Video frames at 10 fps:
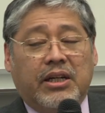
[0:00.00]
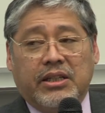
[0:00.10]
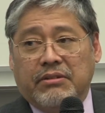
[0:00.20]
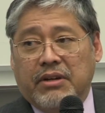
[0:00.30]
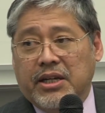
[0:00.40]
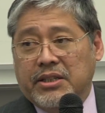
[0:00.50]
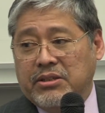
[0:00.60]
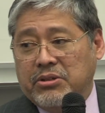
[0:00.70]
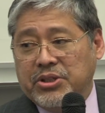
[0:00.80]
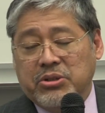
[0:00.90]
And
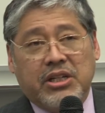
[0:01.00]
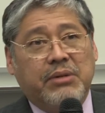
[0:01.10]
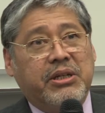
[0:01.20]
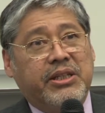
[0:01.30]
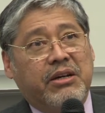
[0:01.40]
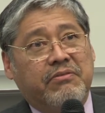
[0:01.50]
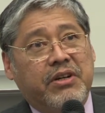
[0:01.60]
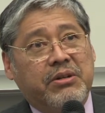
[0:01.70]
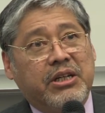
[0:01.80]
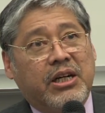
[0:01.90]
also coming down
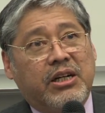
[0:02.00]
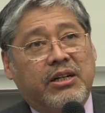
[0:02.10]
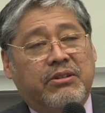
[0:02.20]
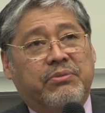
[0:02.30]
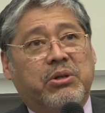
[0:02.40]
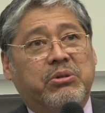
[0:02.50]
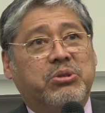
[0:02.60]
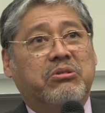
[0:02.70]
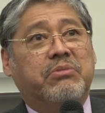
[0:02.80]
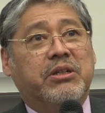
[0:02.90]
very hard on those
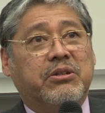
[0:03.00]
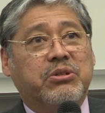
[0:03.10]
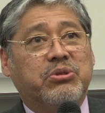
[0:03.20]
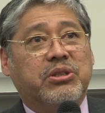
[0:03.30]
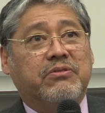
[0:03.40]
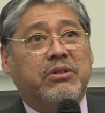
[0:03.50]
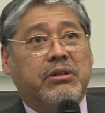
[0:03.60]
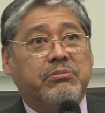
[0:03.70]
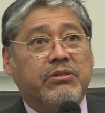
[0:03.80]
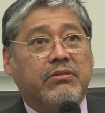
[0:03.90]
who have been accused of
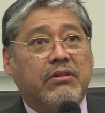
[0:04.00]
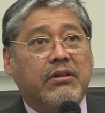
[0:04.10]
corruption.